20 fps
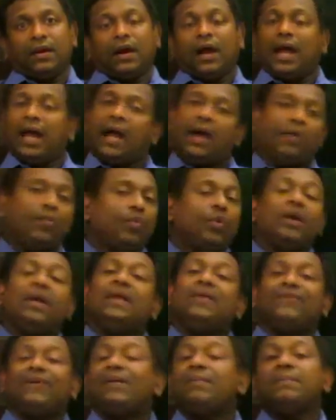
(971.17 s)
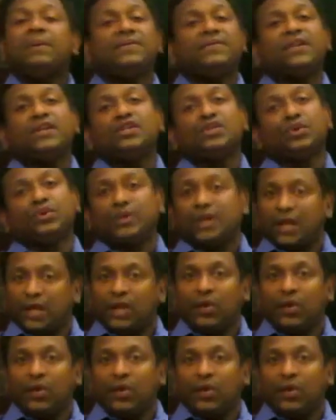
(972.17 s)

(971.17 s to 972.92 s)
I have only one message to tell